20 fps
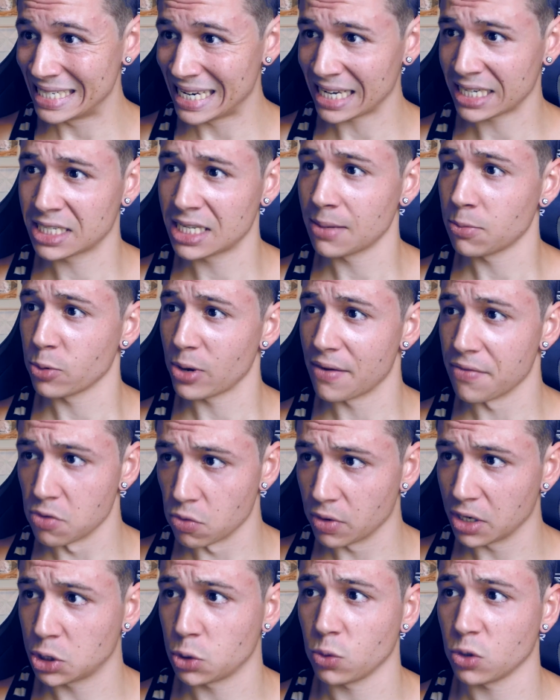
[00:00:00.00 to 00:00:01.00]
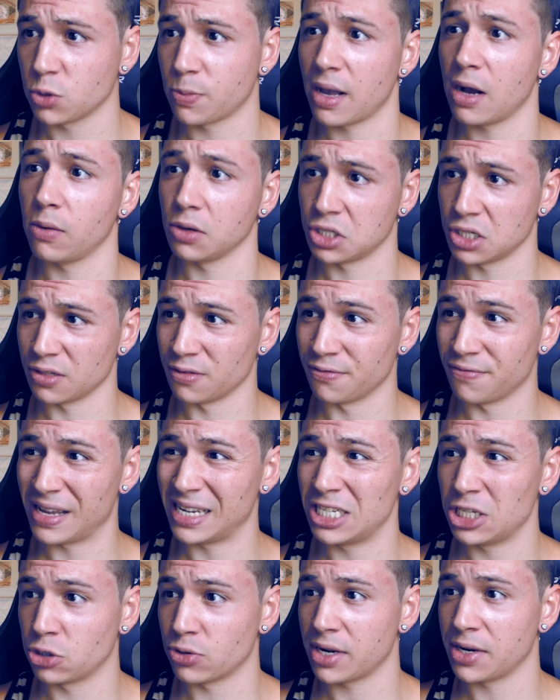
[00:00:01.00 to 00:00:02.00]
Next up, we have the ritual spell, which is
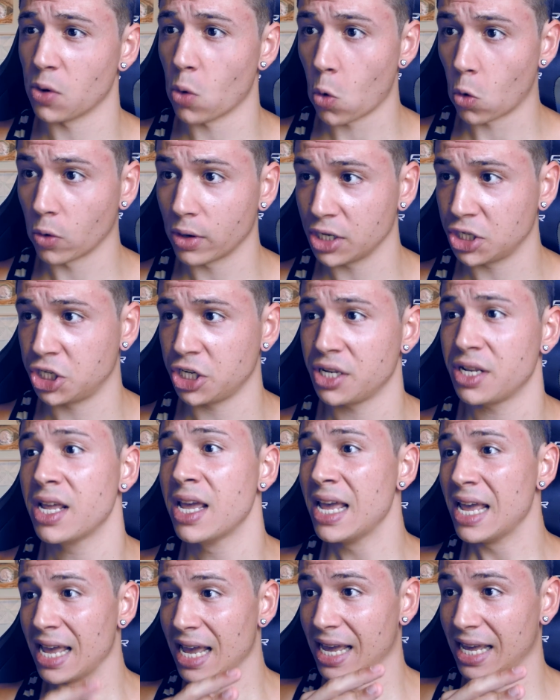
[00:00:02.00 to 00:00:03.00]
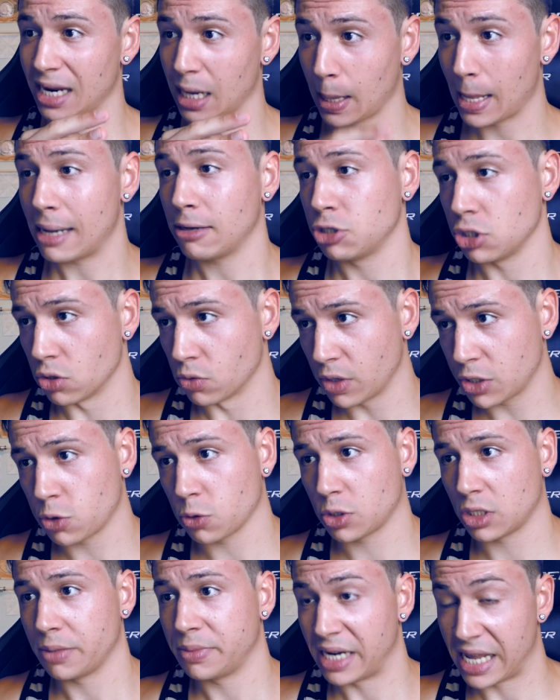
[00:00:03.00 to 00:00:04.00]
Vendread Origin. It allows you to
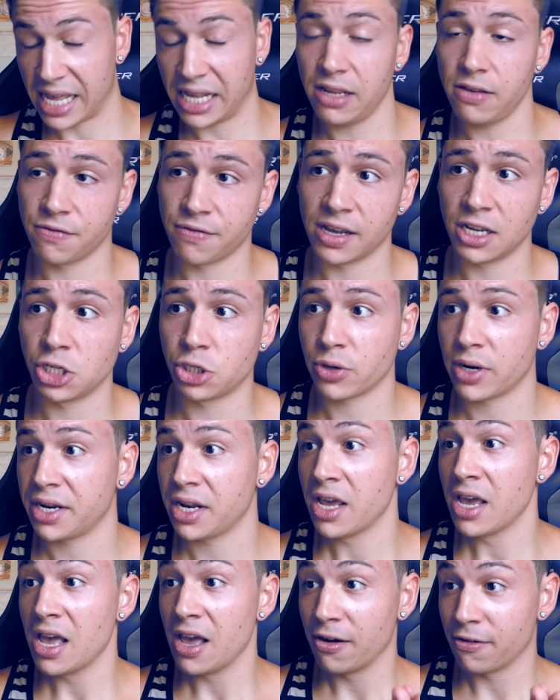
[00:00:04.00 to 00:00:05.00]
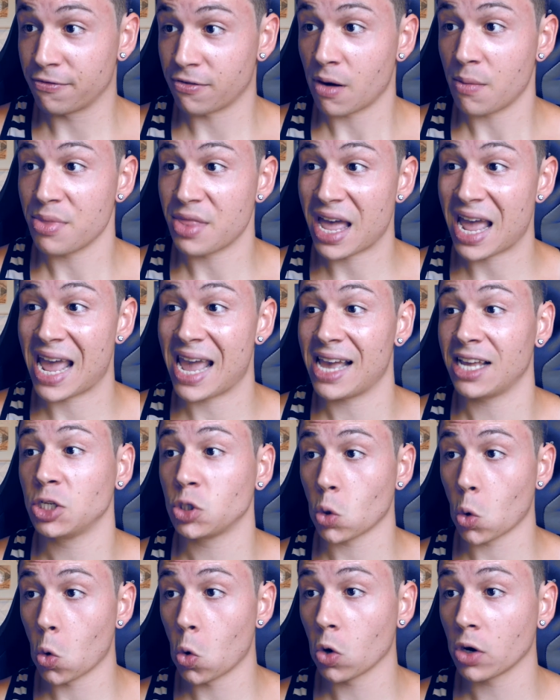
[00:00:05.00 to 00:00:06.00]
ritual summon any Vendread from the
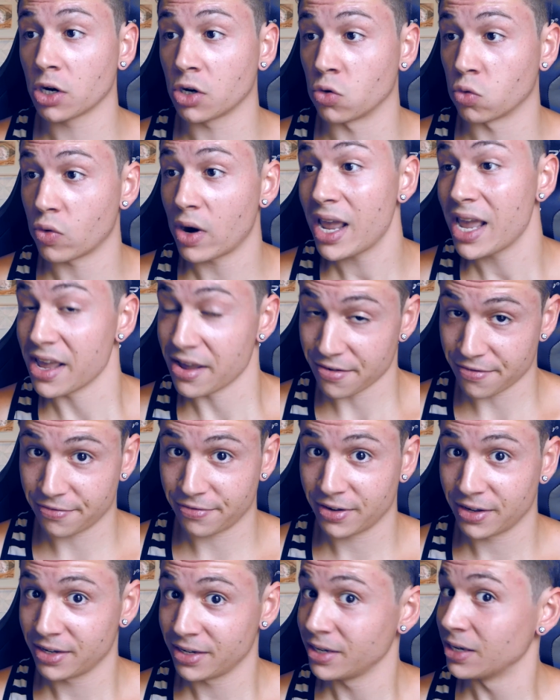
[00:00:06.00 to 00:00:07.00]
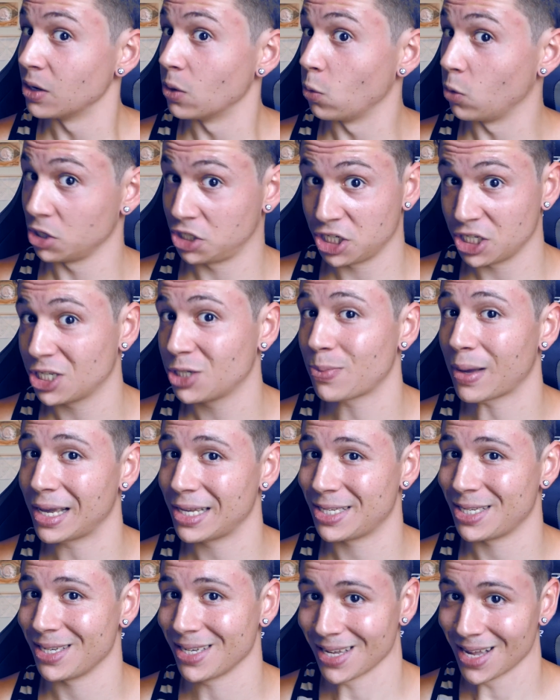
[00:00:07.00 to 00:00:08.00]
hand or grave, which is
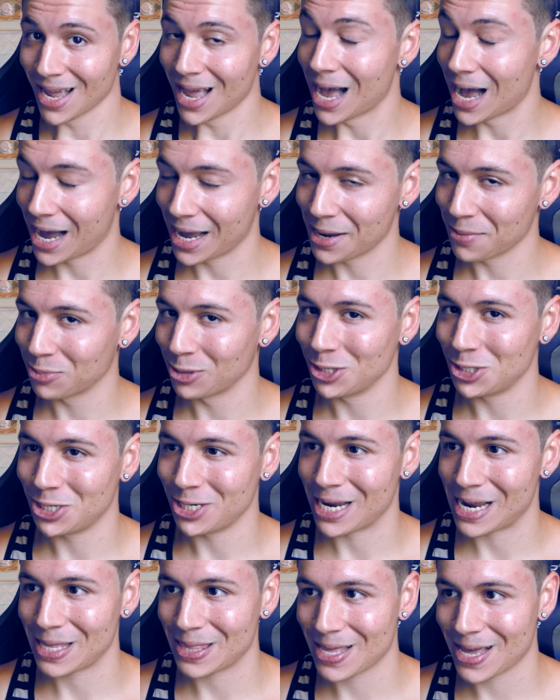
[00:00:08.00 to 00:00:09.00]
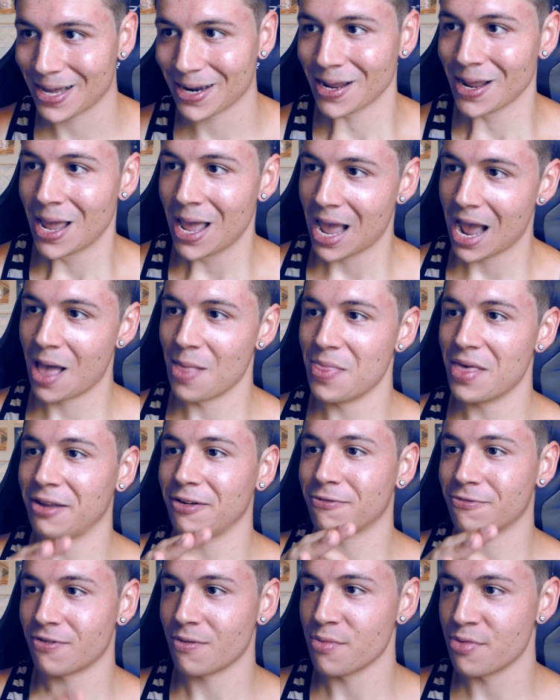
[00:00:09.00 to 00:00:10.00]
spicy. I appreciate that. And
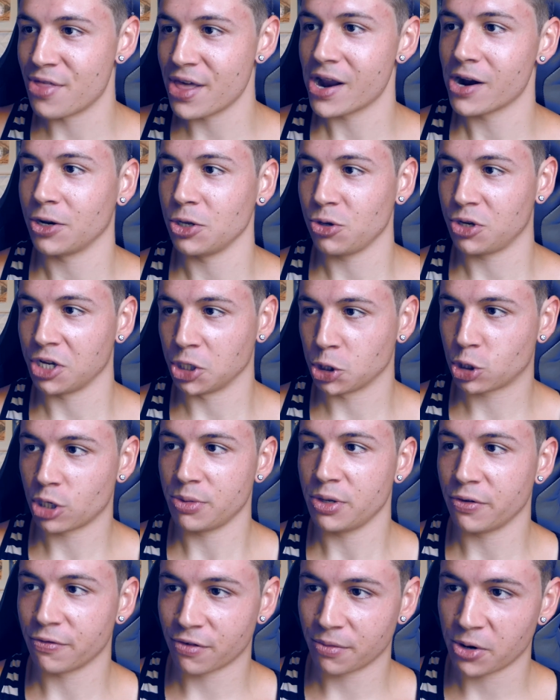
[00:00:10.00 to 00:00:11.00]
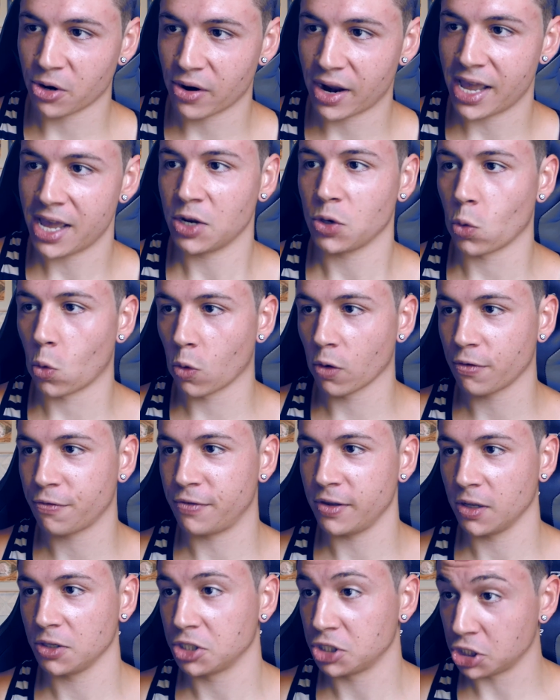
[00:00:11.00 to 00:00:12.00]
then from there, you can tribute from your hand or
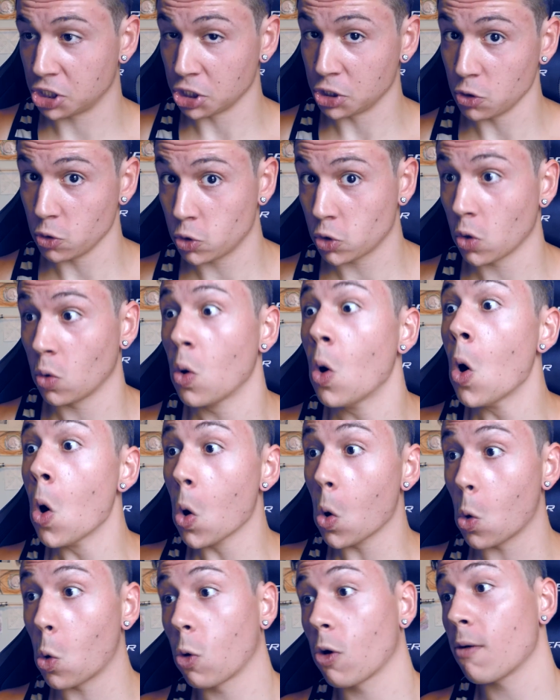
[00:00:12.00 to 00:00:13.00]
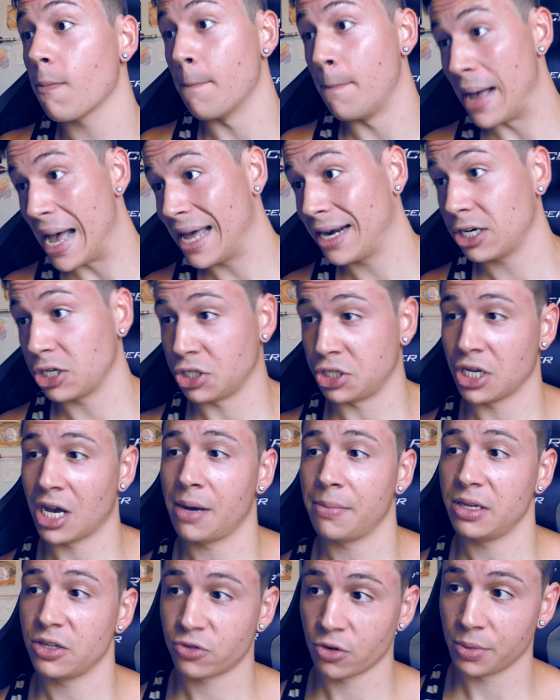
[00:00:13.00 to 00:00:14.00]
field to do so, or banish
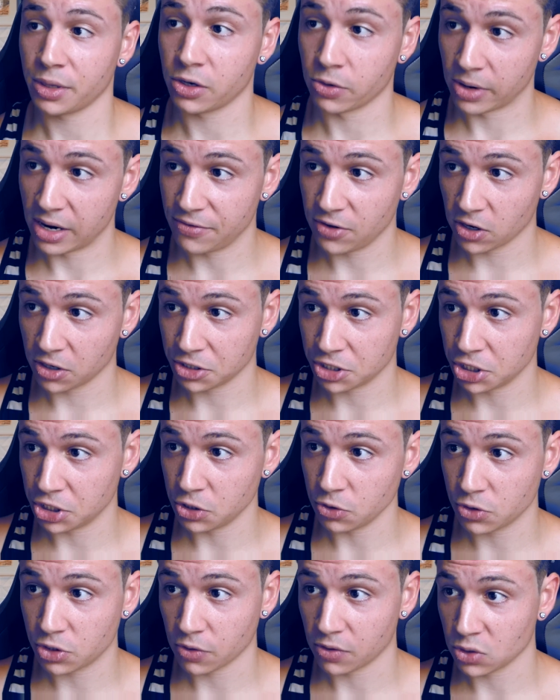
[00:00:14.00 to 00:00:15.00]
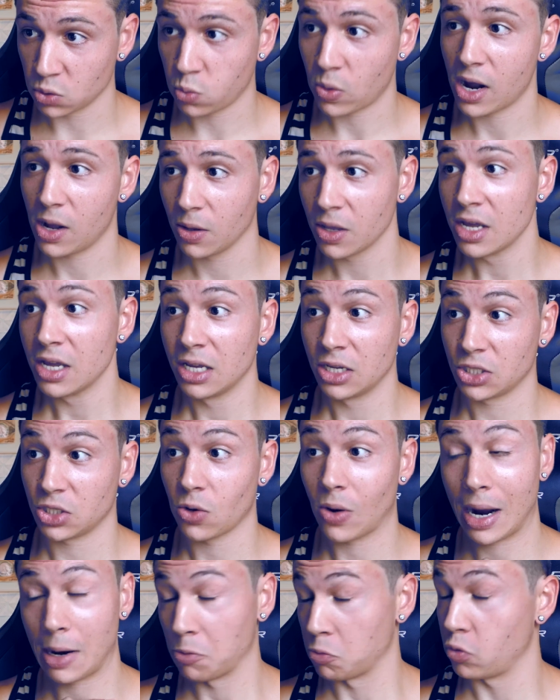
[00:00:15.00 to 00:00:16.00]
zombies from the graveyard to do so as well.
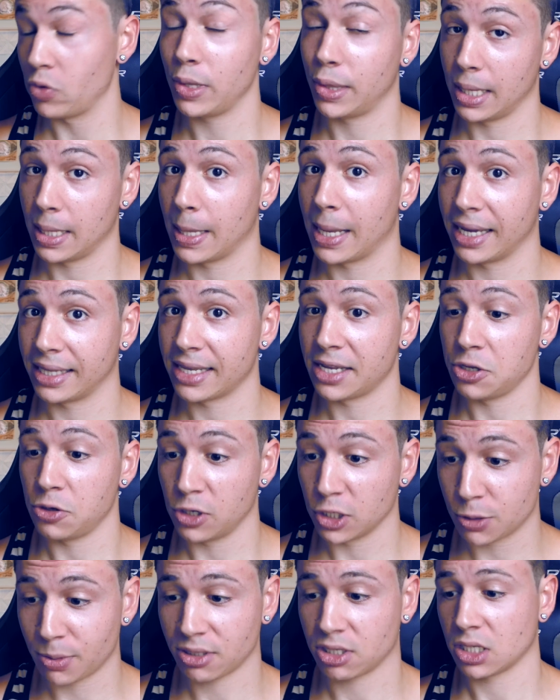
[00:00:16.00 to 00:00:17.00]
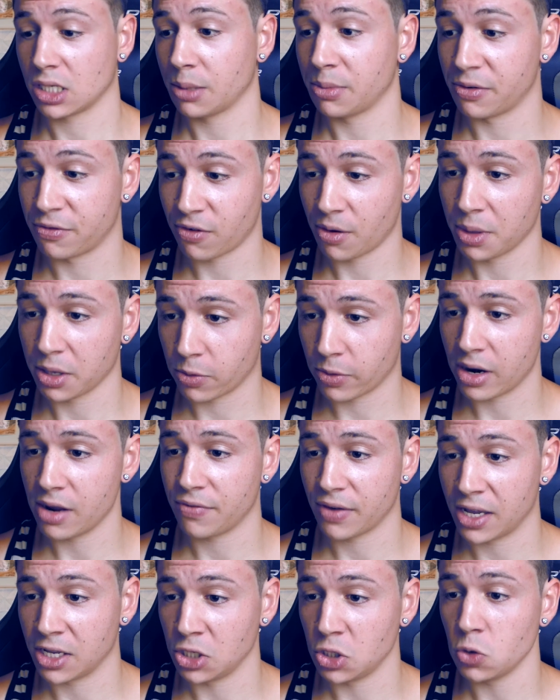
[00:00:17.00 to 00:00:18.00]
So I really like that. You could special summon from the
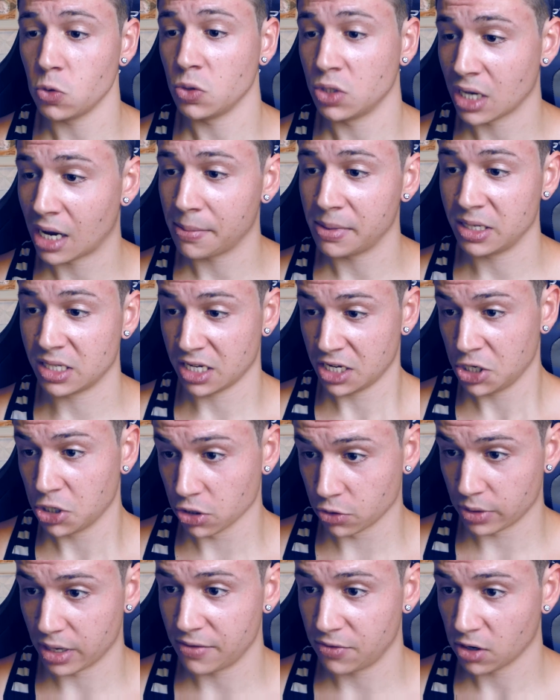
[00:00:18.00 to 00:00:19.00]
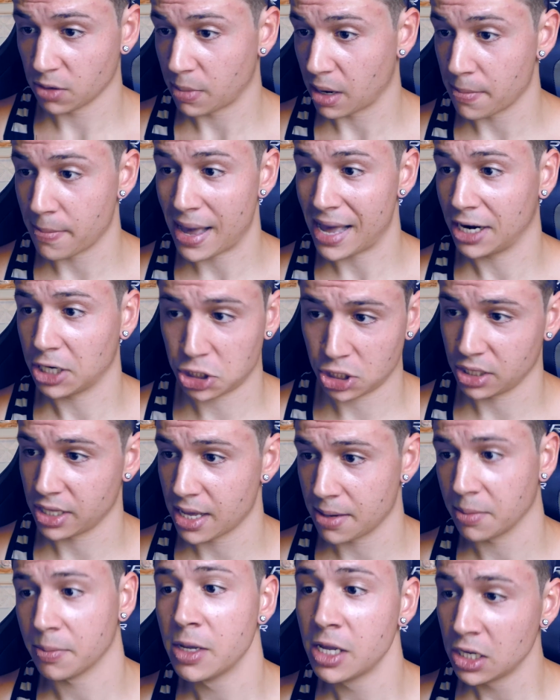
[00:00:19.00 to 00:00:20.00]
grave and use zombies in your graveyard by banishing
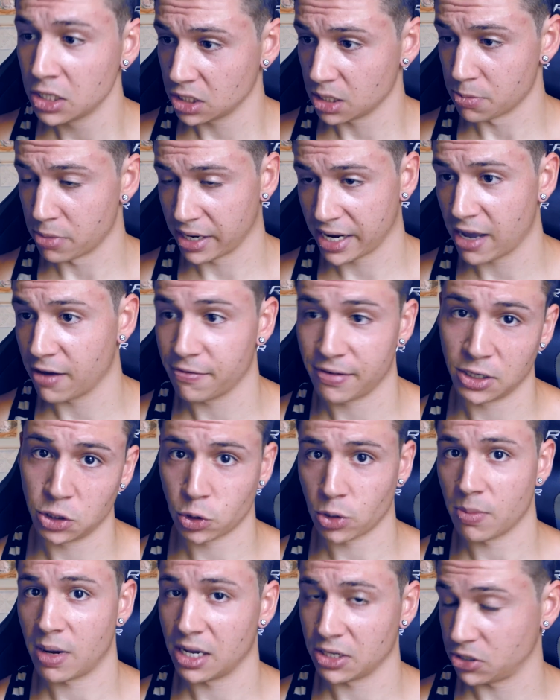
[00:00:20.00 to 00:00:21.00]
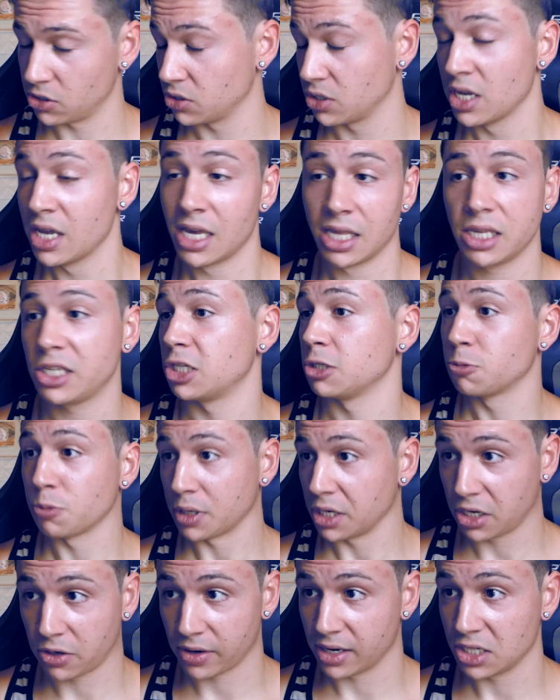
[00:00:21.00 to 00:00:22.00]
them to bring out Vendread monsters. This is
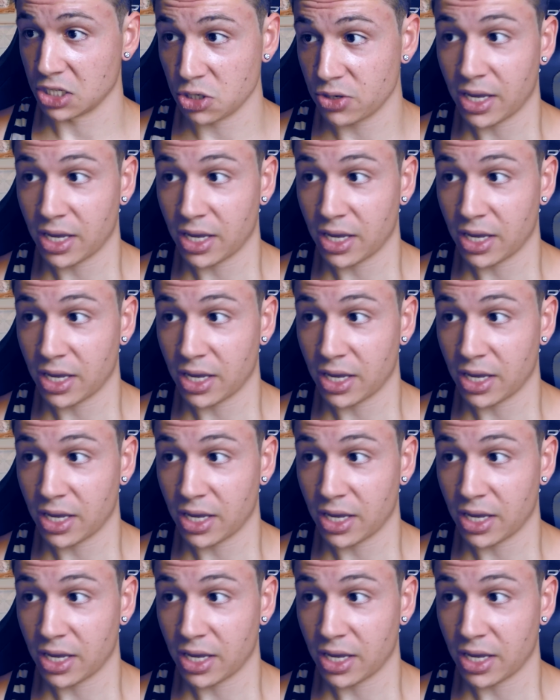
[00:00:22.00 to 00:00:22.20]
pretty crazy.